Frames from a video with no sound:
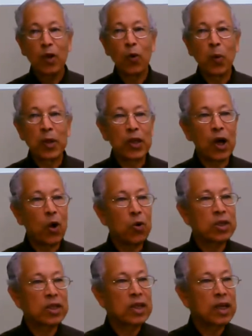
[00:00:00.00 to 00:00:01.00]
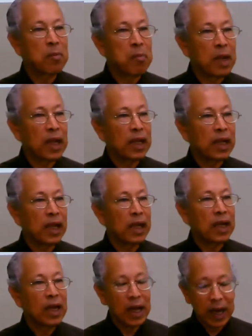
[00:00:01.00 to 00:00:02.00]
without making
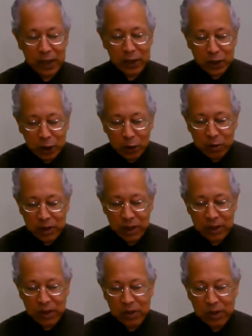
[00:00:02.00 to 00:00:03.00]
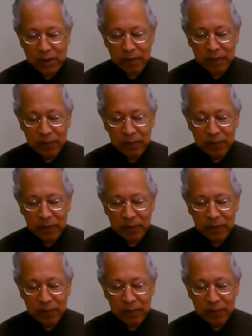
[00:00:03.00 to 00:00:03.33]
excuses.